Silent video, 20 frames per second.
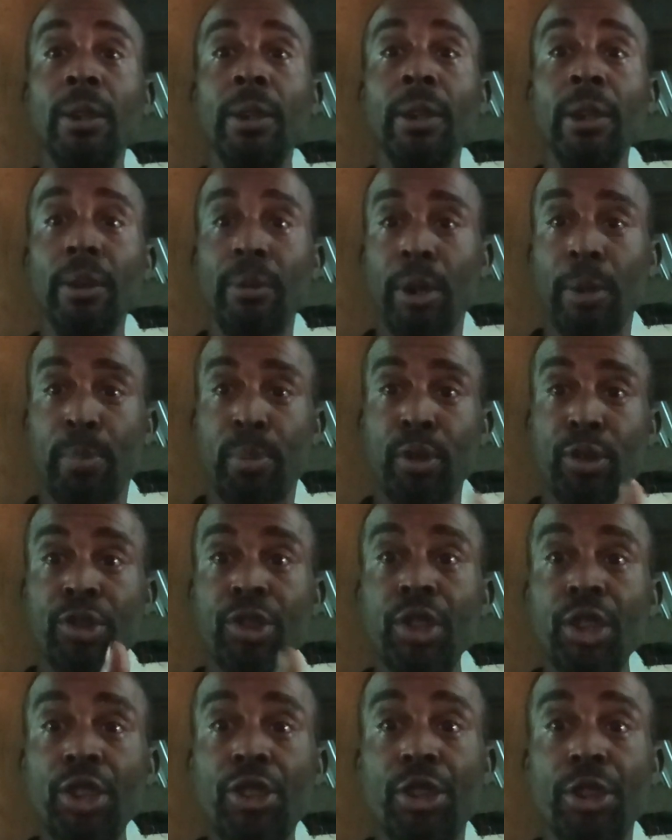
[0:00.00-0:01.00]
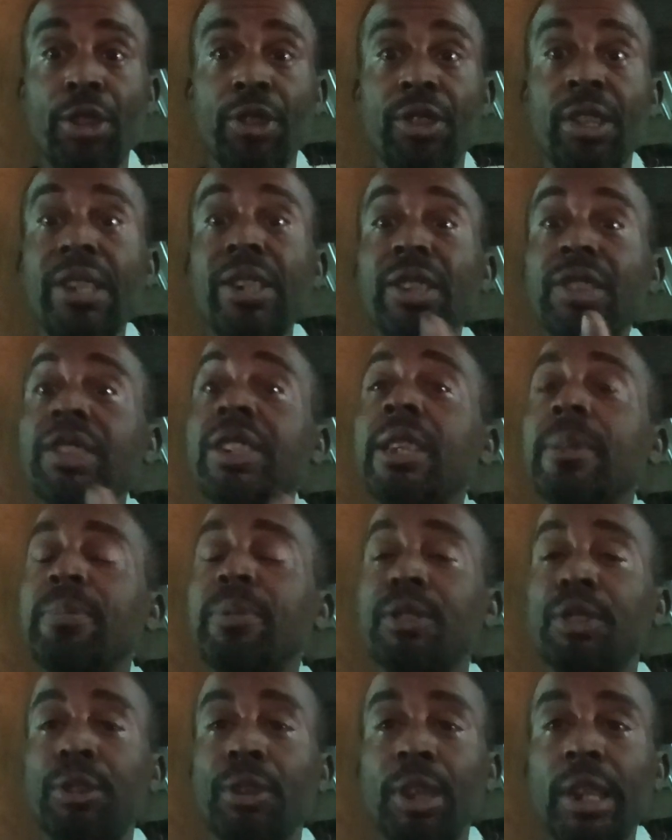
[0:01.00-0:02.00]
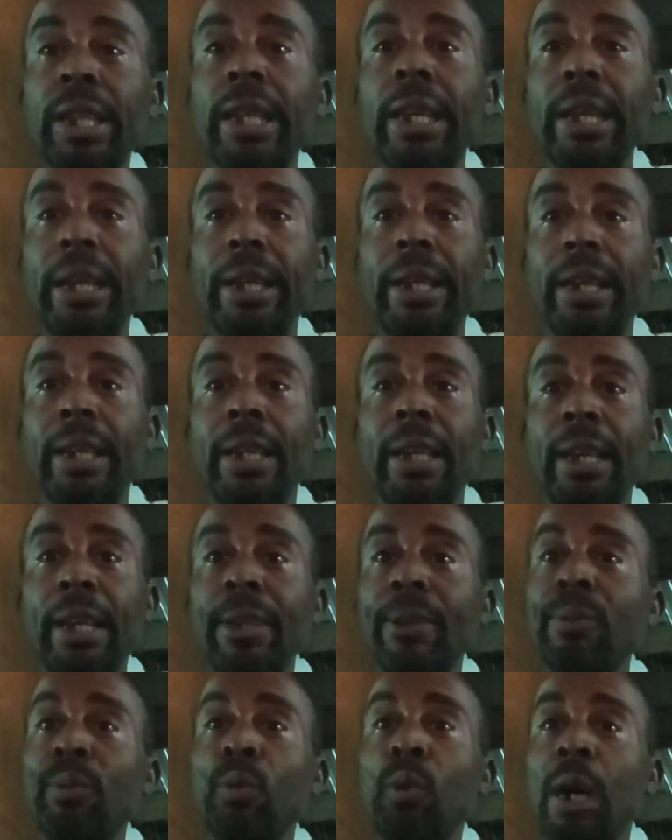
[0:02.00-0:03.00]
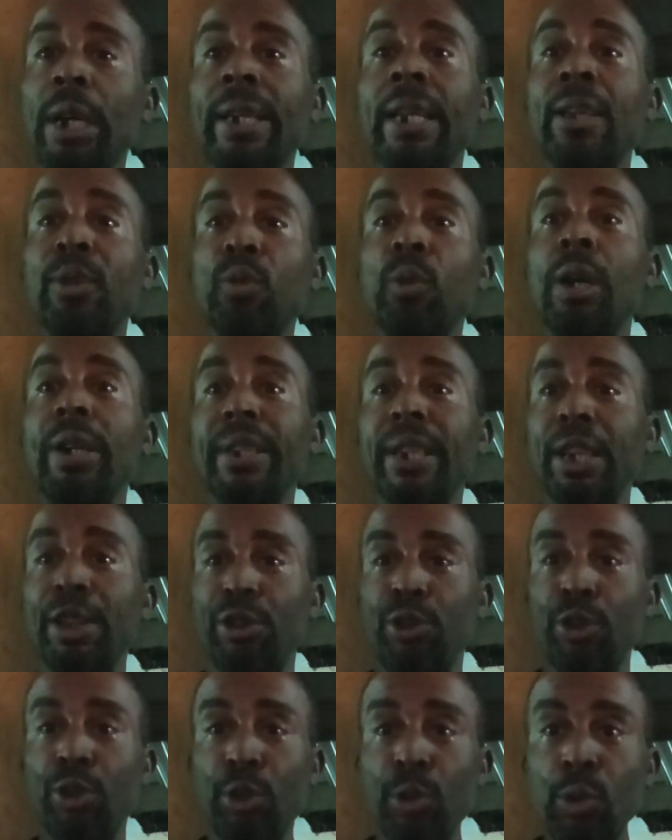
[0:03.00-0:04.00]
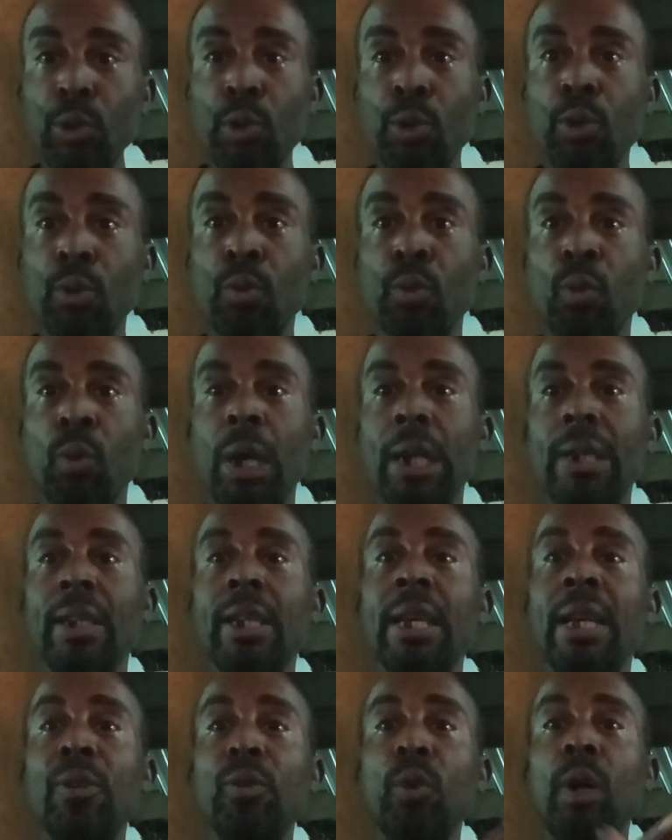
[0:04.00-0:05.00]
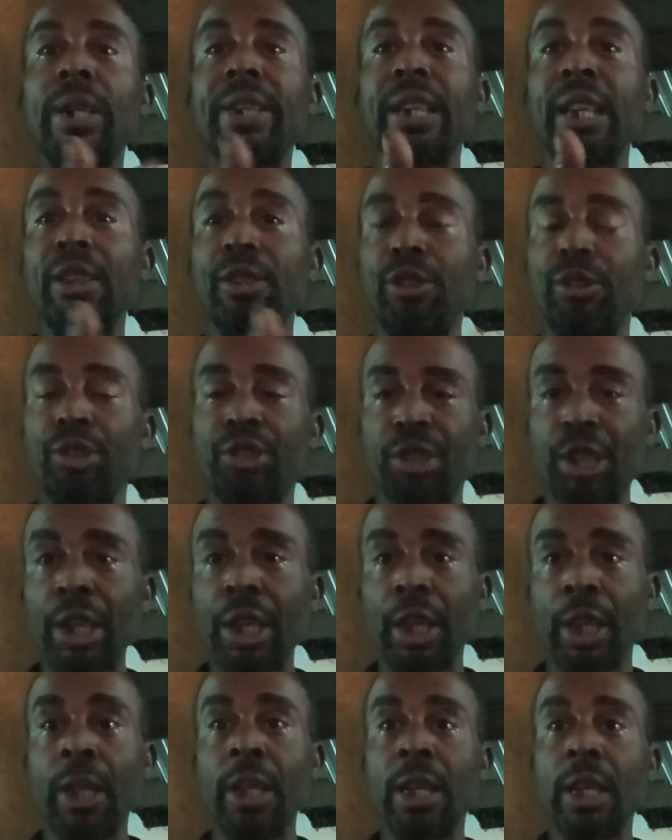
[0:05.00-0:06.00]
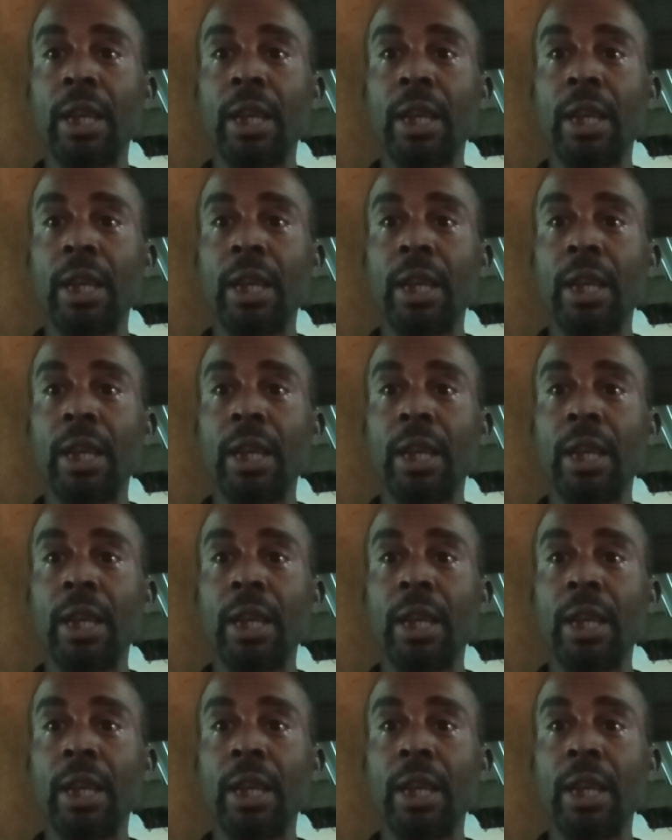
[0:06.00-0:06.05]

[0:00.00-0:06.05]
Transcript: the procedures and the steps to take, and what not to do, what and what not to say